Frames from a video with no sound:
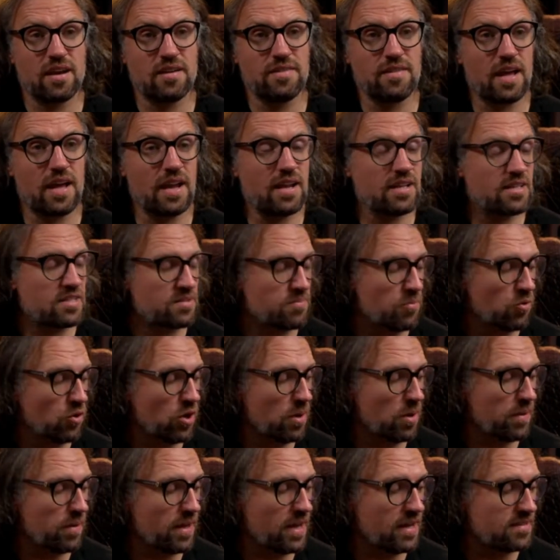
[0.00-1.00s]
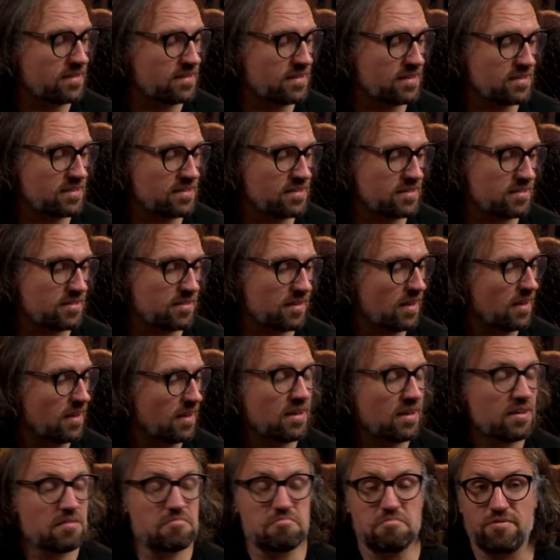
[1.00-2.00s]
And then in smaller places,
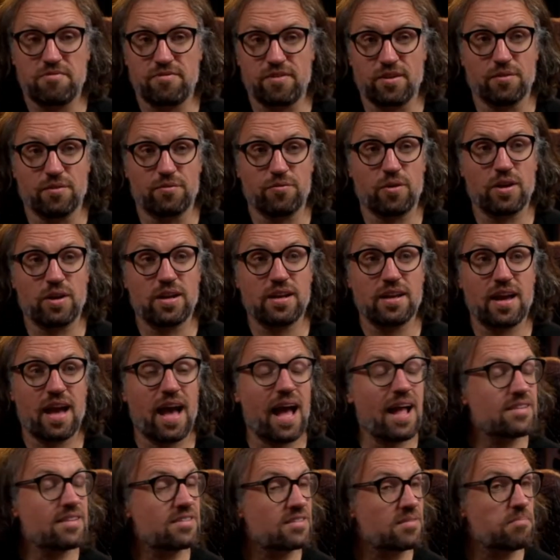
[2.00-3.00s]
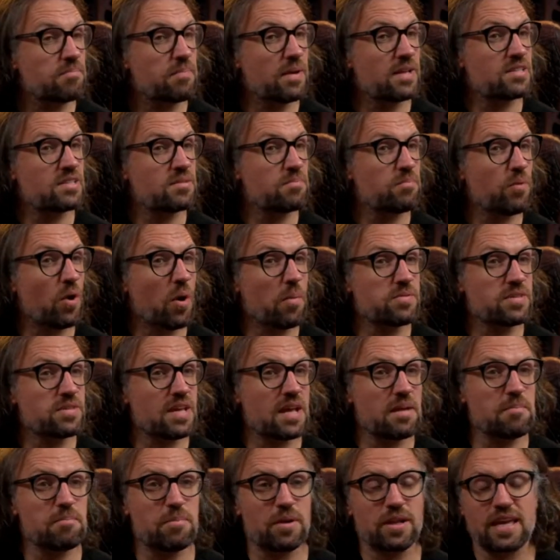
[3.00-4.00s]
feel free to add some bits and bobs
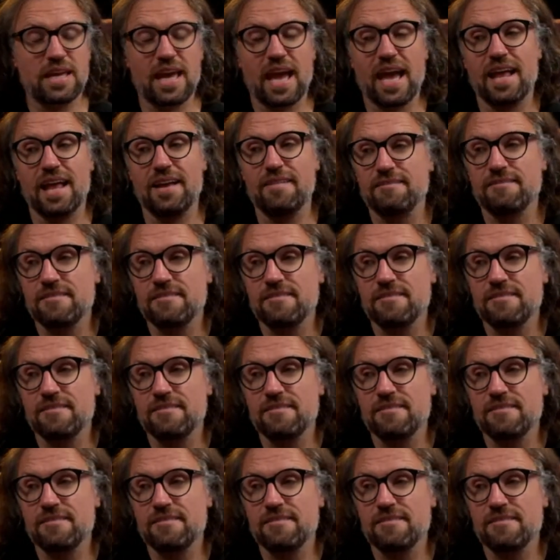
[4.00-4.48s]
in, but again,